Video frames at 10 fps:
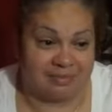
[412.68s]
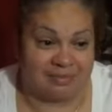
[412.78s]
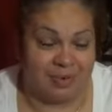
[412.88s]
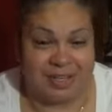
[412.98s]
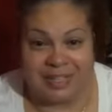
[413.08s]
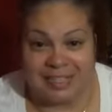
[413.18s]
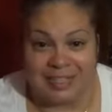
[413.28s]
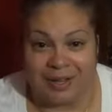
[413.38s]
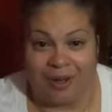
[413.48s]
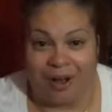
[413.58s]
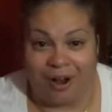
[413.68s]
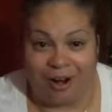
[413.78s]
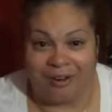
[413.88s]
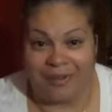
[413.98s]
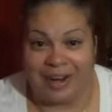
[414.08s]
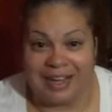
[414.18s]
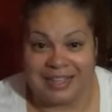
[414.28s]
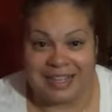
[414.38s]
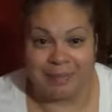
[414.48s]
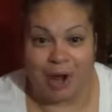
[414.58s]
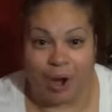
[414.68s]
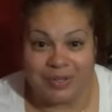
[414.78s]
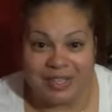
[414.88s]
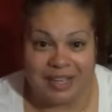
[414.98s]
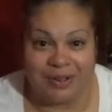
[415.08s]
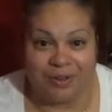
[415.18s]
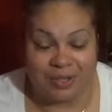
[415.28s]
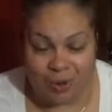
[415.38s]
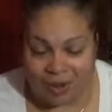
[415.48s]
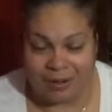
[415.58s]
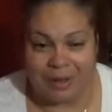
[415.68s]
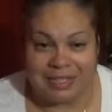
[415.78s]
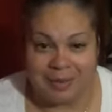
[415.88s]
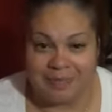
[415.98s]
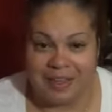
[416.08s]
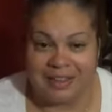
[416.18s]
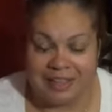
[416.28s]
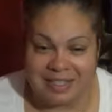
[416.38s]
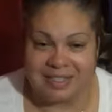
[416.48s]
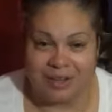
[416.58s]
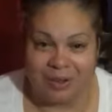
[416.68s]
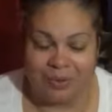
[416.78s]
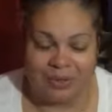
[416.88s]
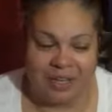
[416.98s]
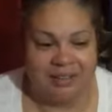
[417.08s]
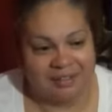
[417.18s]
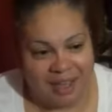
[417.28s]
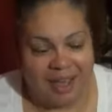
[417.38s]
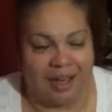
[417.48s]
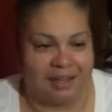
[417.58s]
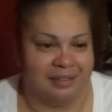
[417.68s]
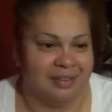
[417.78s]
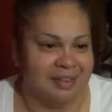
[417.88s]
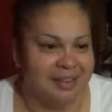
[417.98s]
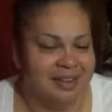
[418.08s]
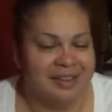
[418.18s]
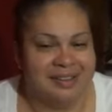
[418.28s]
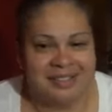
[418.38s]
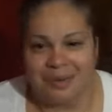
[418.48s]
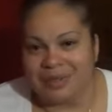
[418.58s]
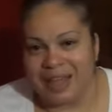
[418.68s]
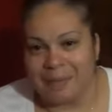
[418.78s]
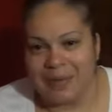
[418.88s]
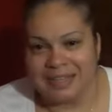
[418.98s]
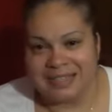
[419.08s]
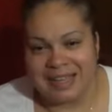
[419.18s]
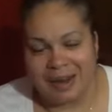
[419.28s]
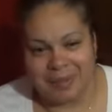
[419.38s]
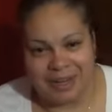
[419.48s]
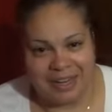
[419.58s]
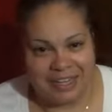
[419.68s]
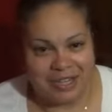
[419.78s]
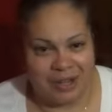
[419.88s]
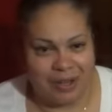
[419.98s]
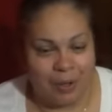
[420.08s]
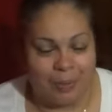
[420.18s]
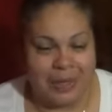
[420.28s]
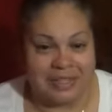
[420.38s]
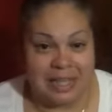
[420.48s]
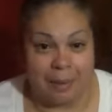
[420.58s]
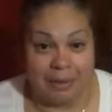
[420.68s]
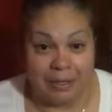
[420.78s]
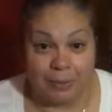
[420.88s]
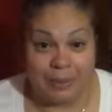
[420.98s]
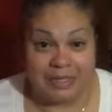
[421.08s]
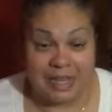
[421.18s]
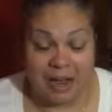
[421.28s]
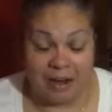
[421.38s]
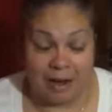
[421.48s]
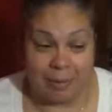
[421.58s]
when it says adult R rated because I'm cursing or talking about something that's adult only. Yeah. So with that being said, I'm going to let y'all go because I'm a little bit tired and